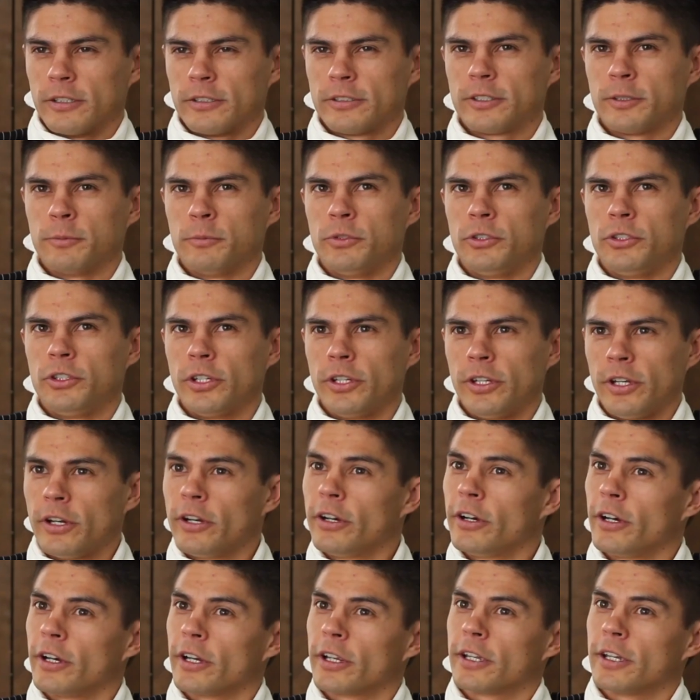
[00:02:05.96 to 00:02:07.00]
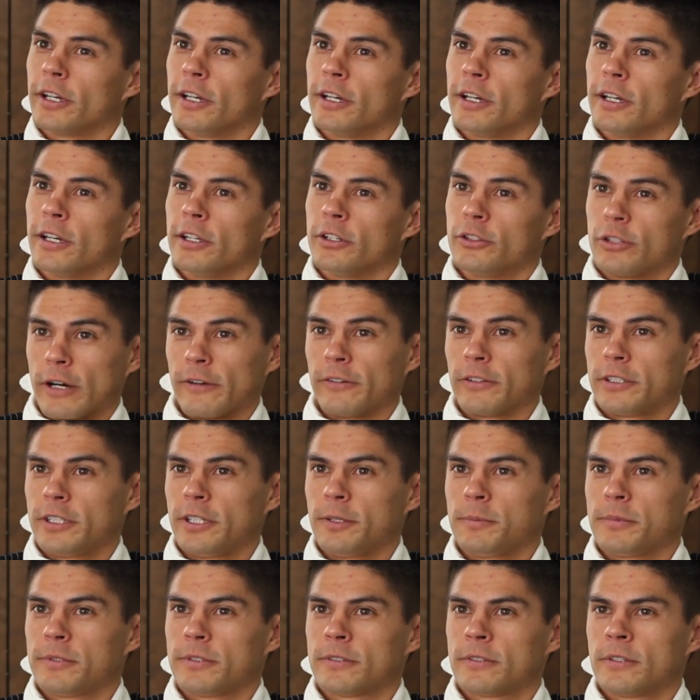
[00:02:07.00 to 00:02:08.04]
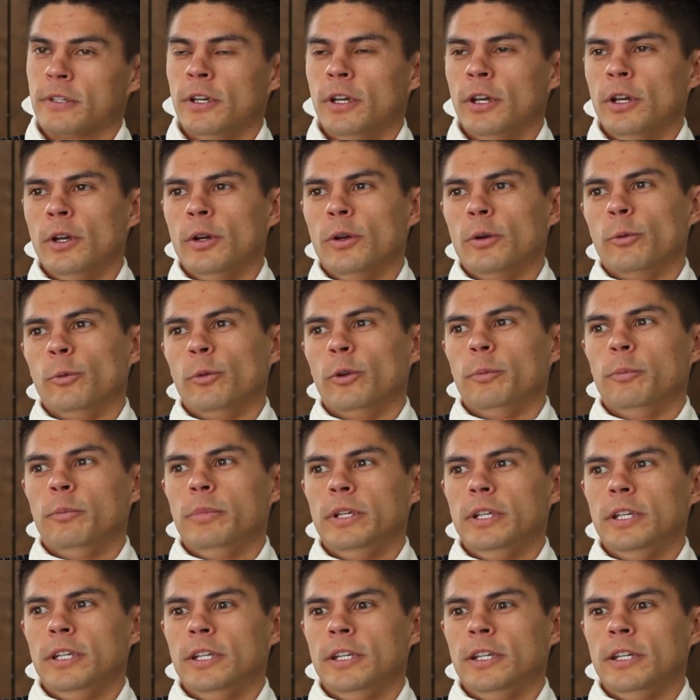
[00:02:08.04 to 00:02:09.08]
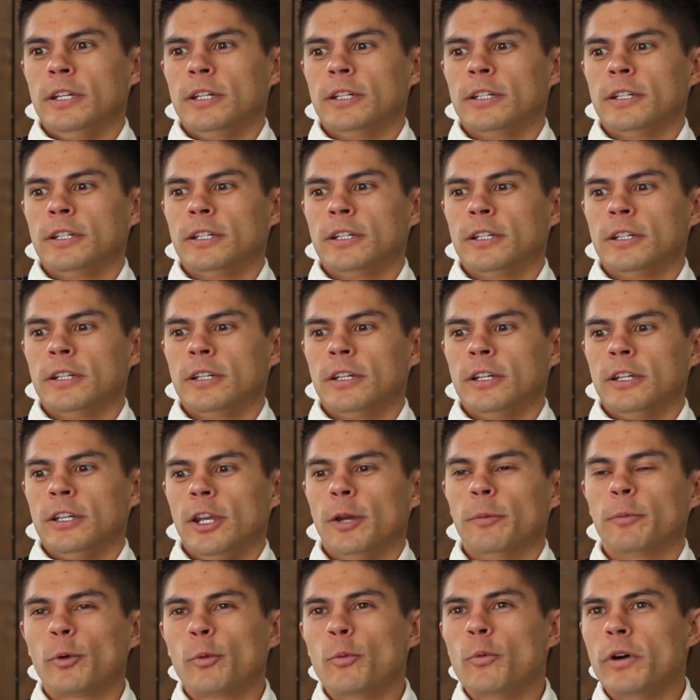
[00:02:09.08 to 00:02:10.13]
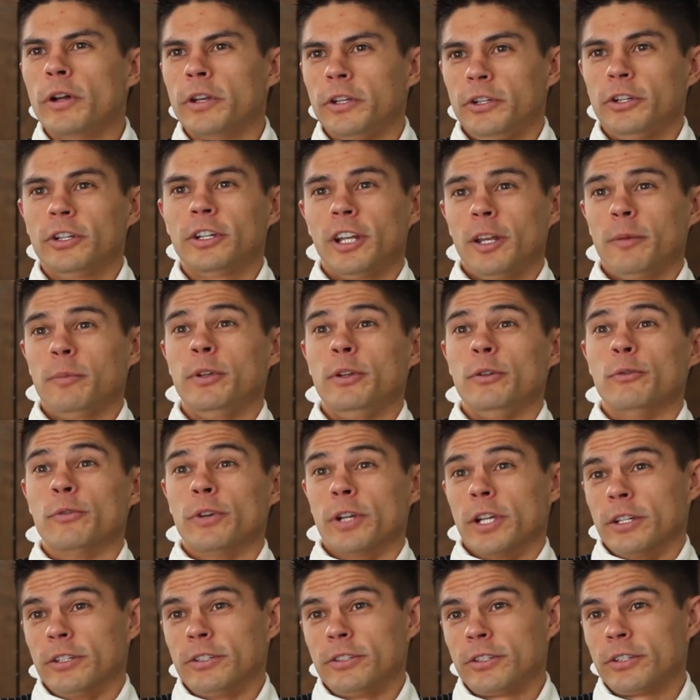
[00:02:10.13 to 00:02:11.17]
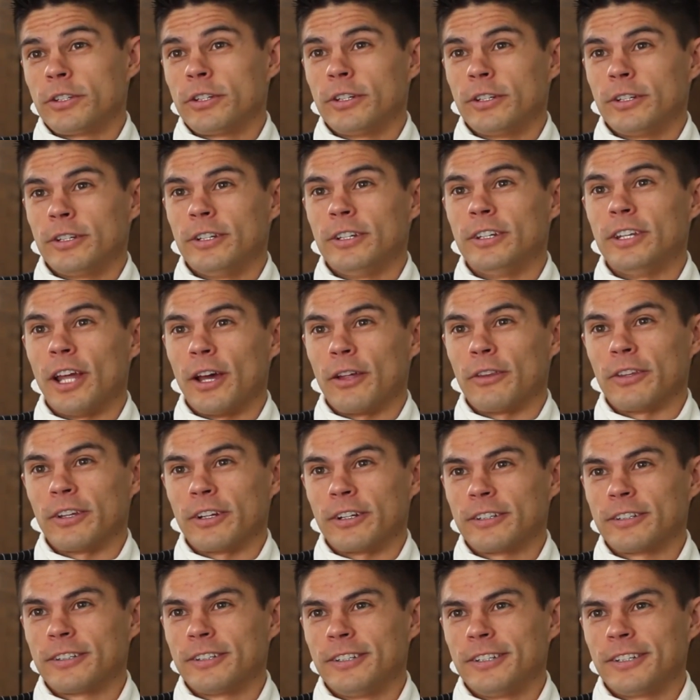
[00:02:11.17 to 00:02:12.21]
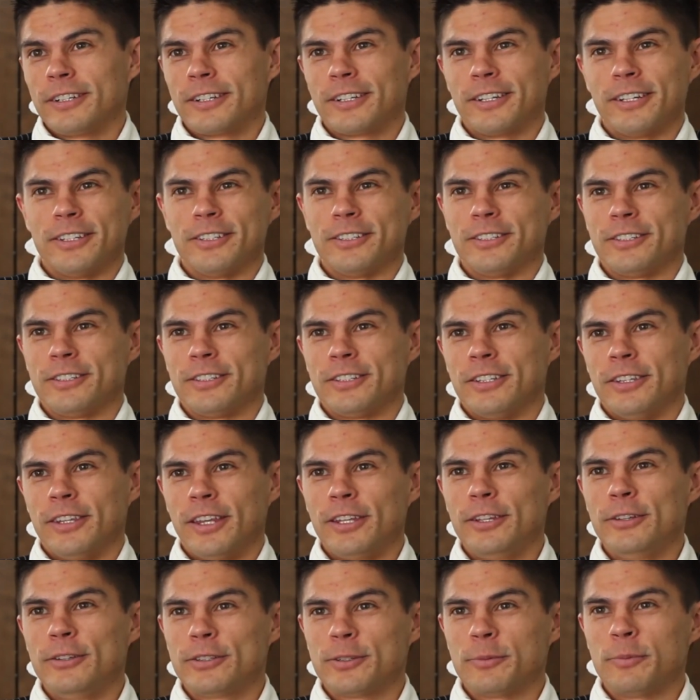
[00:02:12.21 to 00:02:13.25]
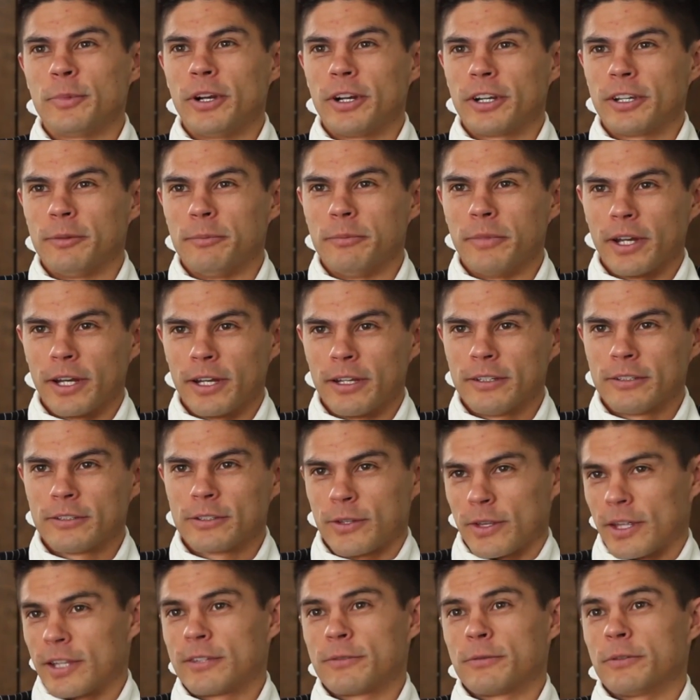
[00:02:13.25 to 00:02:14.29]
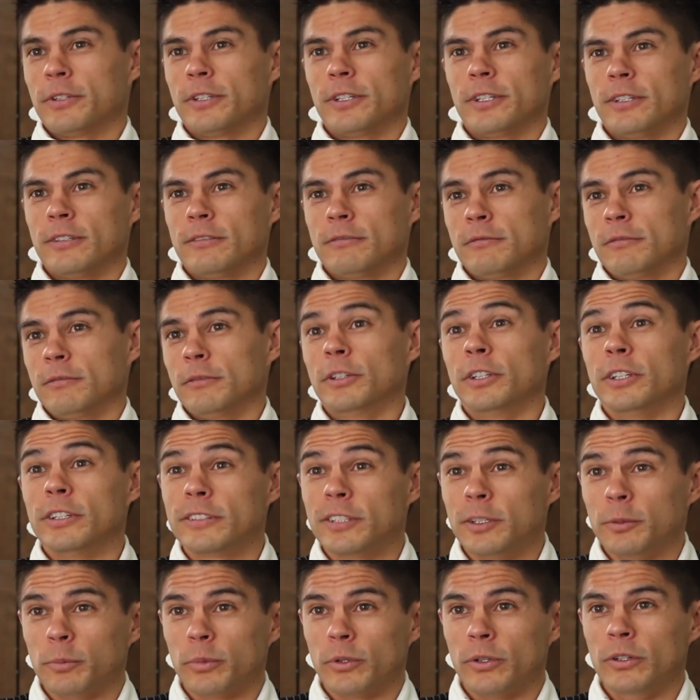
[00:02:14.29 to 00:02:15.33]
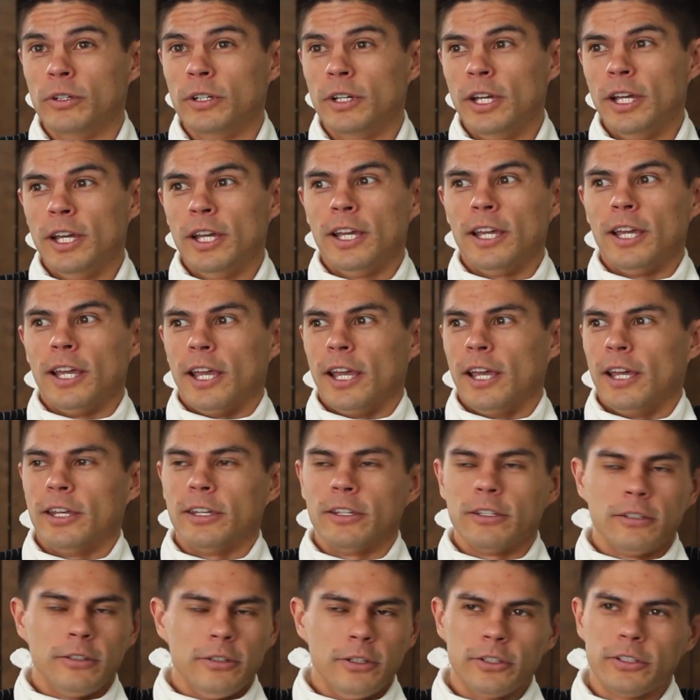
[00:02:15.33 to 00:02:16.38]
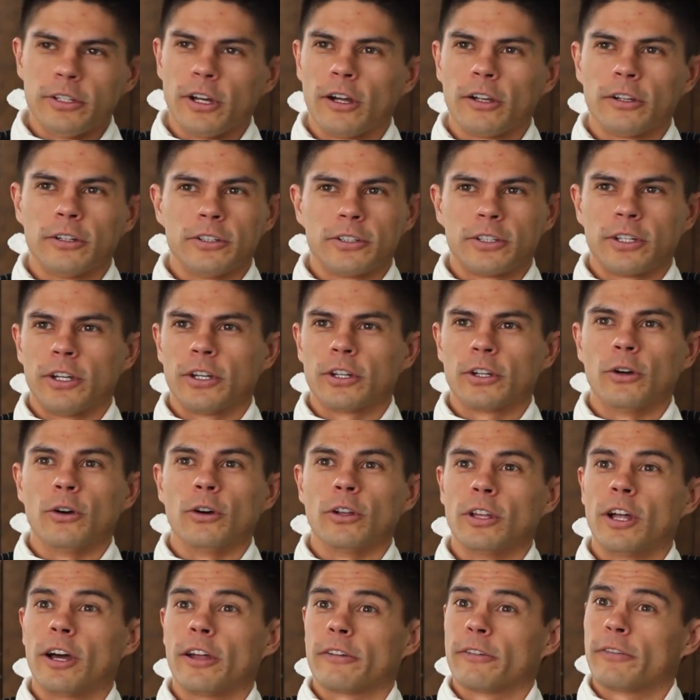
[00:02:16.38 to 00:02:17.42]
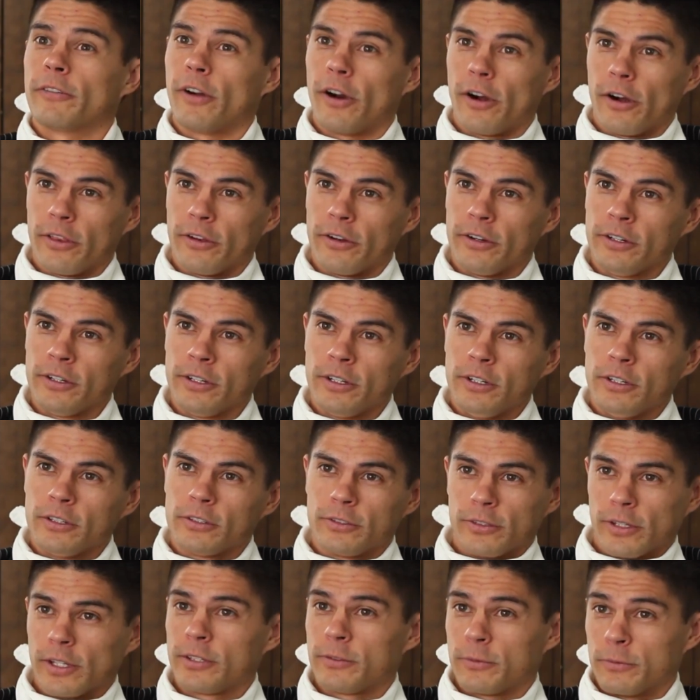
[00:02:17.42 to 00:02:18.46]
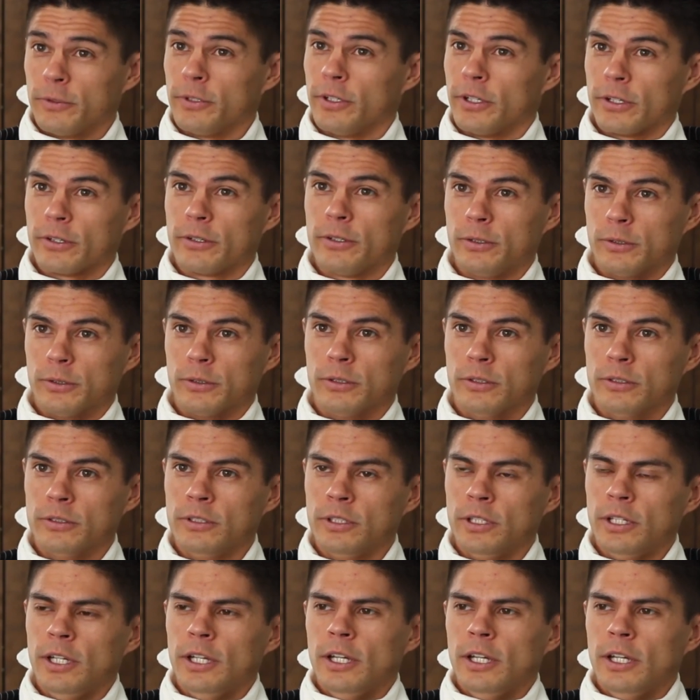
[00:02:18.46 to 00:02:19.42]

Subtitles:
Some generic travel tips would be, number one, you're going to be rich down there because they use American money. So that's really, really simple. And your dollar is going to go a lot farther. So that's really cool.